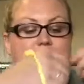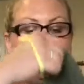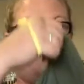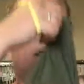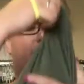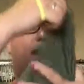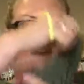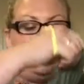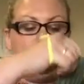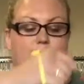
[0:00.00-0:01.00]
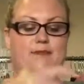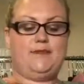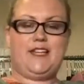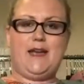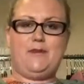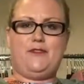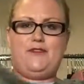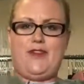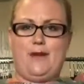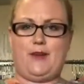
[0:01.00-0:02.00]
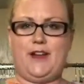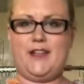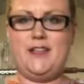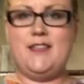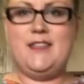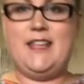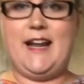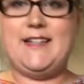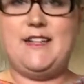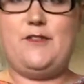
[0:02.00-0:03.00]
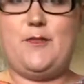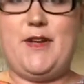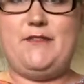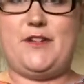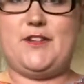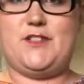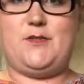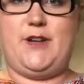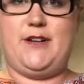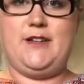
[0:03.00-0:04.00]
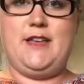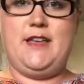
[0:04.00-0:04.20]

same type of fabric that I did for my first one.